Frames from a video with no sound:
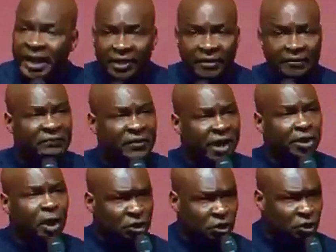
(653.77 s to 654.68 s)
in
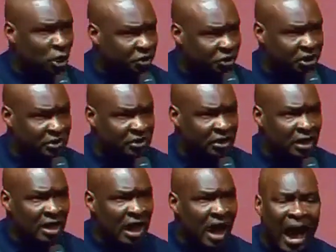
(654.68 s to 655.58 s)
various churches
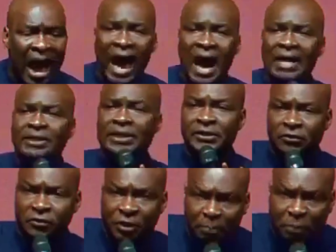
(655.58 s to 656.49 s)
are
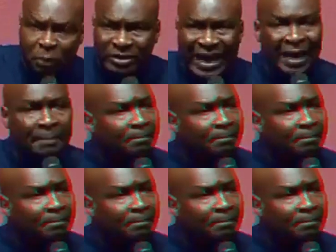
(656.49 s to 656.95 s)
distributed